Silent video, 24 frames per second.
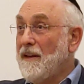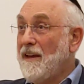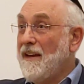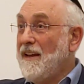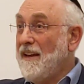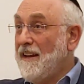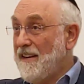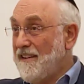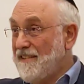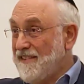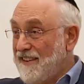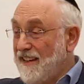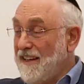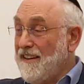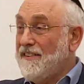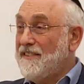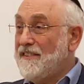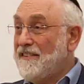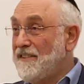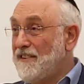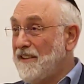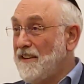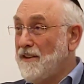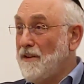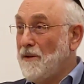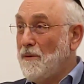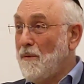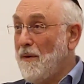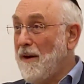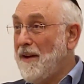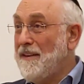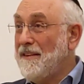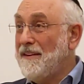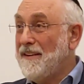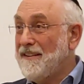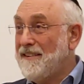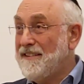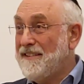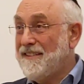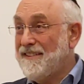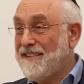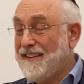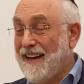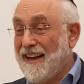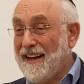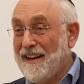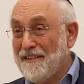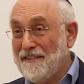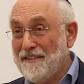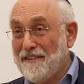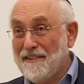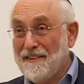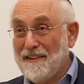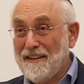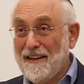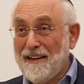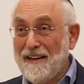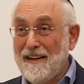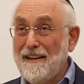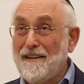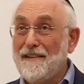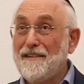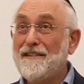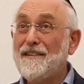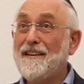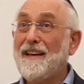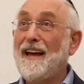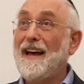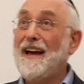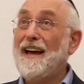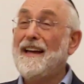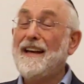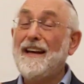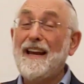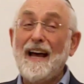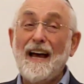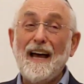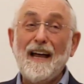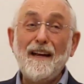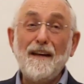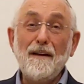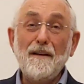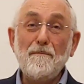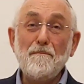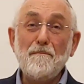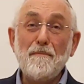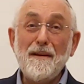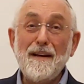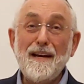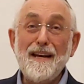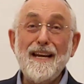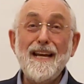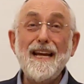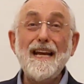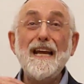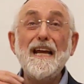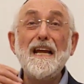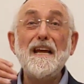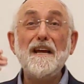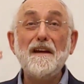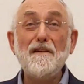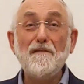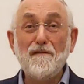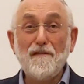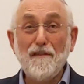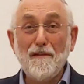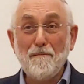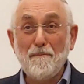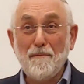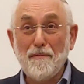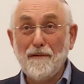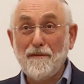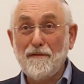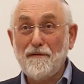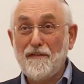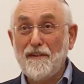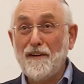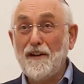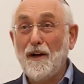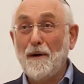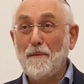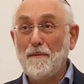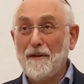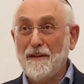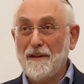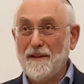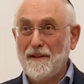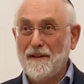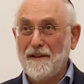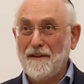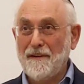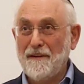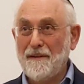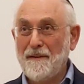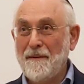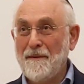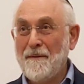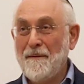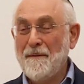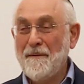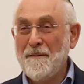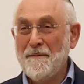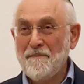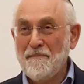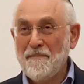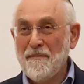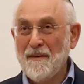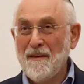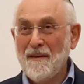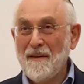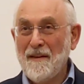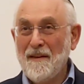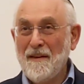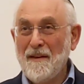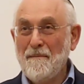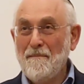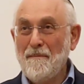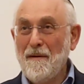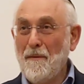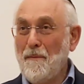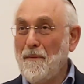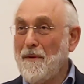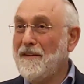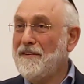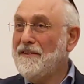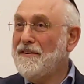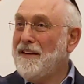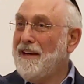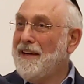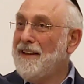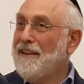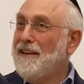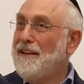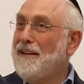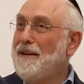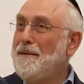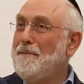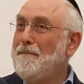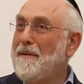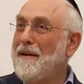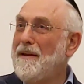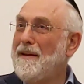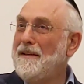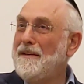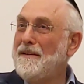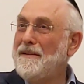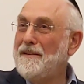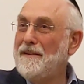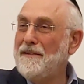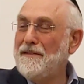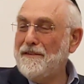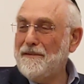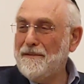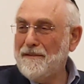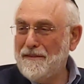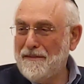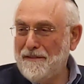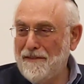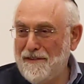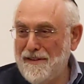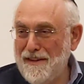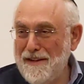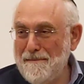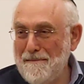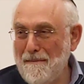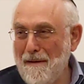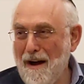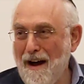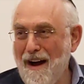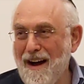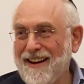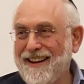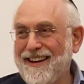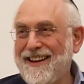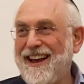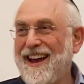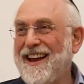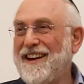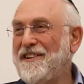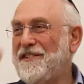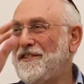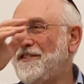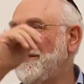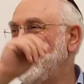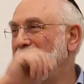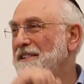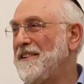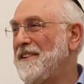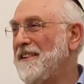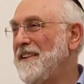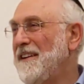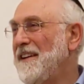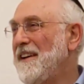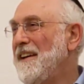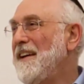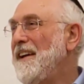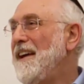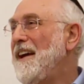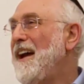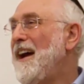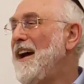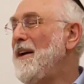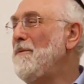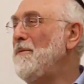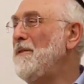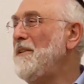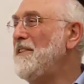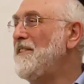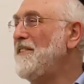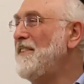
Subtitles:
exists in the way that it does, is an unbelievable phenomenon. But we suddenly made this demarcation, and we